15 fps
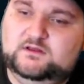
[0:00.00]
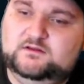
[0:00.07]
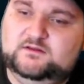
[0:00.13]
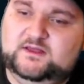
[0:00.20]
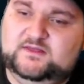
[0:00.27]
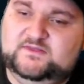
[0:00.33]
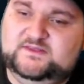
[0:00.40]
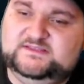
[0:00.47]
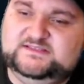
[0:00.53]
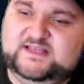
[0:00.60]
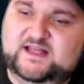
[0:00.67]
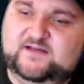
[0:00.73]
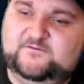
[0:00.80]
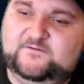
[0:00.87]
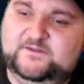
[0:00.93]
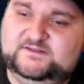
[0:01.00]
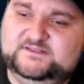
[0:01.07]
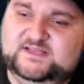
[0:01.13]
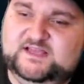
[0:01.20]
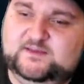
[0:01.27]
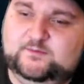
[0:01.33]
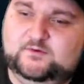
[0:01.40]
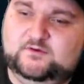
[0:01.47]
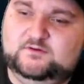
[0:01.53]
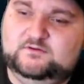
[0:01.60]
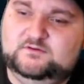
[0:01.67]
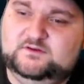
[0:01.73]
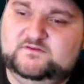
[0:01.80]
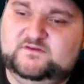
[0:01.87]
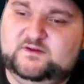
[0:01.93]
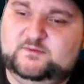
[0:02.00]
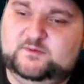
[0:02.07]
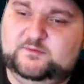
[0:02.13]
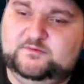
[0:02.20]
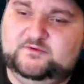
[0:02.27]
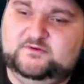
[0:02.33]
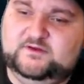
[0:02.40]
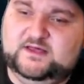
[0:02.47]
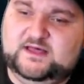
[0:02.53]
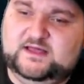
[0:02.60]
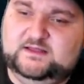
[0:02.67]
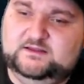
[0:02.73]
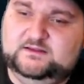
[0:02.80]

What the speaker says: like this half of the table, if I'm the blue guy.